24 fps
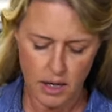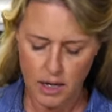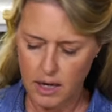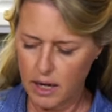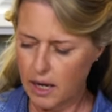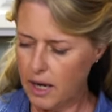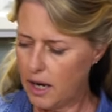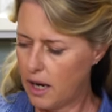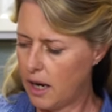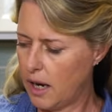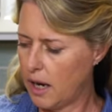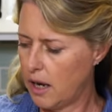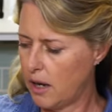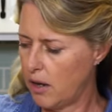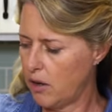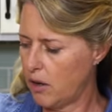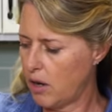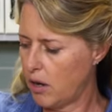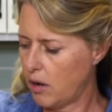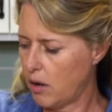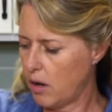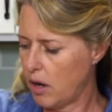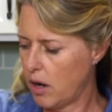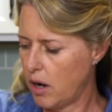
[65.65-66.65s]
And
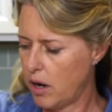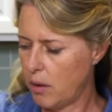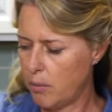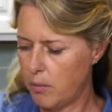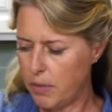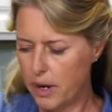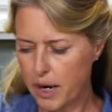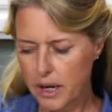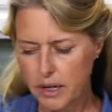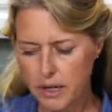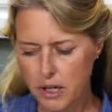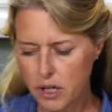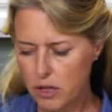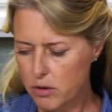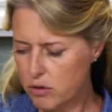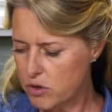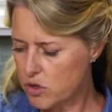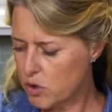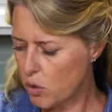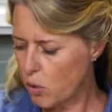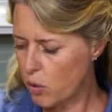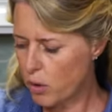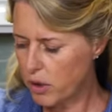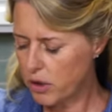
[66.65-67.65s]
I'm not going to use
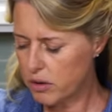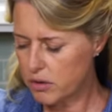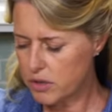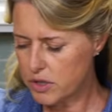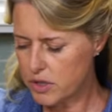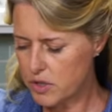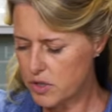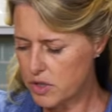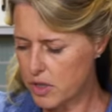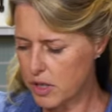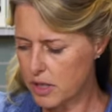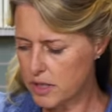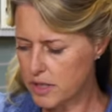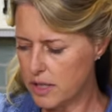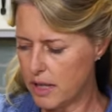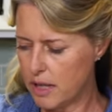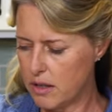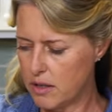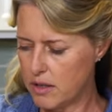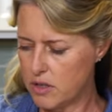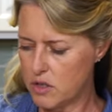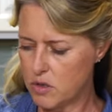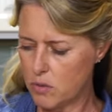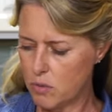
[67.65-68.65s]
oil to saute
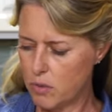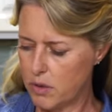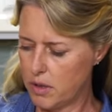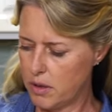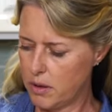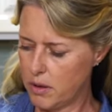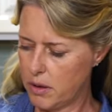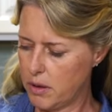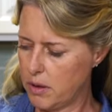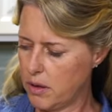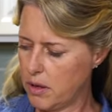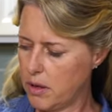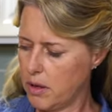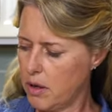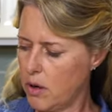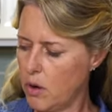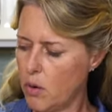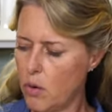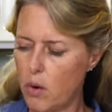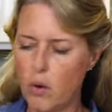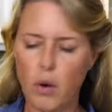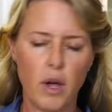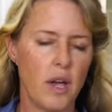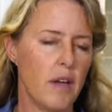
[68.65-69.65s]
this with.
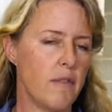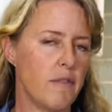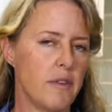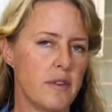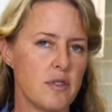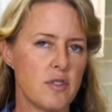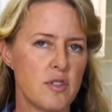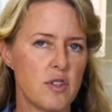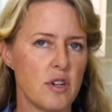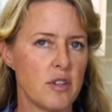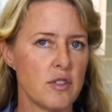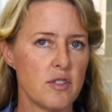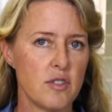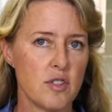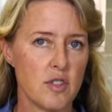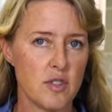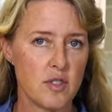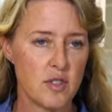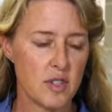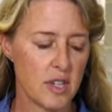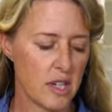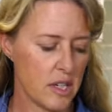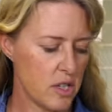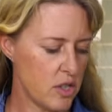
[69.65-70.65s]
If it starts to
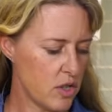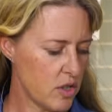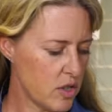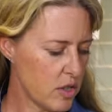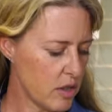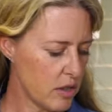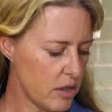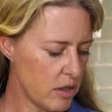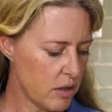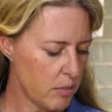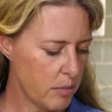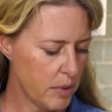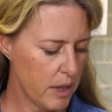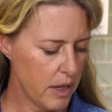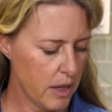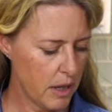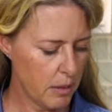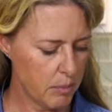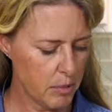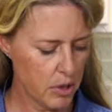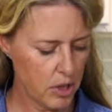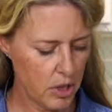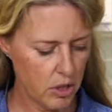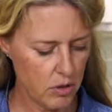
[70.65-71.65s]
stick just a little bit,
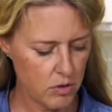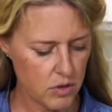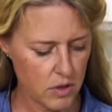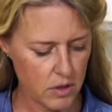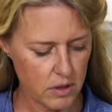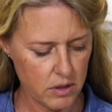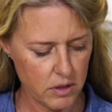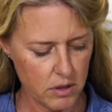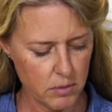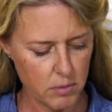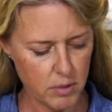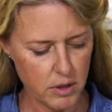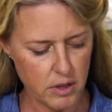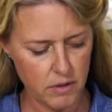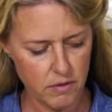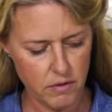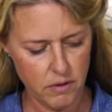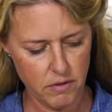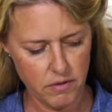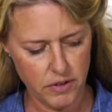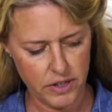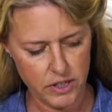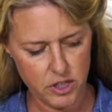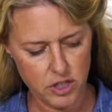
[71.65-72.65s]
I'm going to use a little bit of
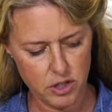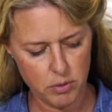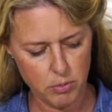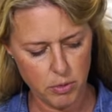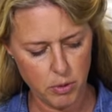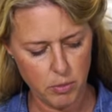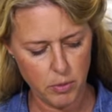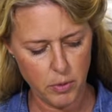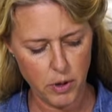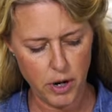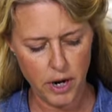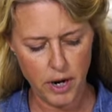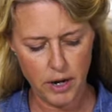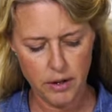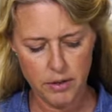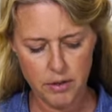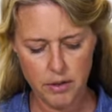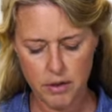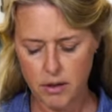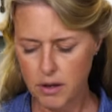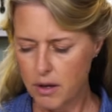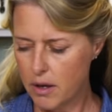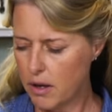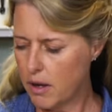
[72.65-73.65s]
the vegetable broth
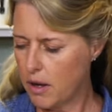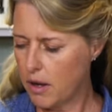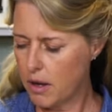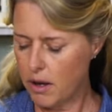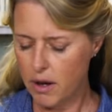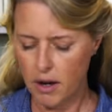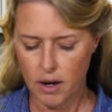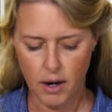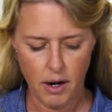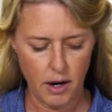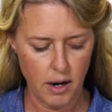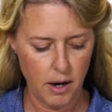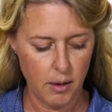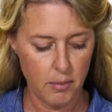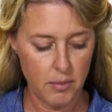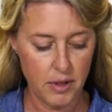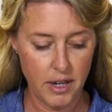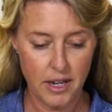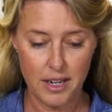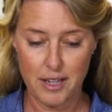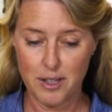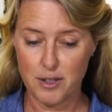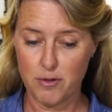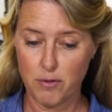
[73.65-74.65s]

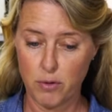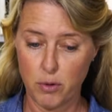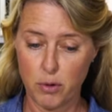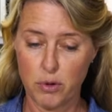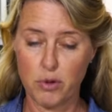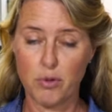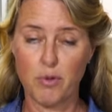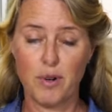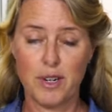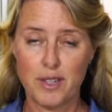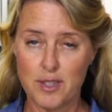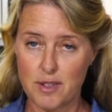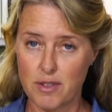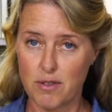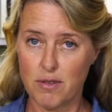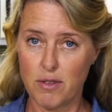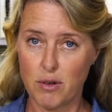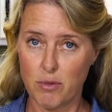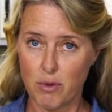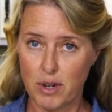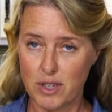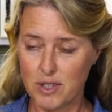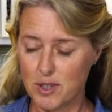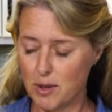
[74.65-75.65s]
that is for the rest of the
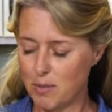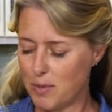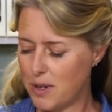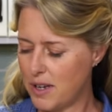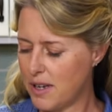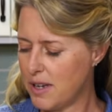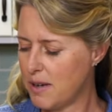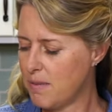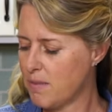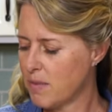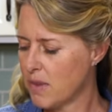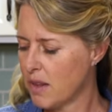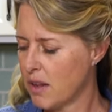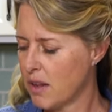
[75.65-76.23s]
recipe,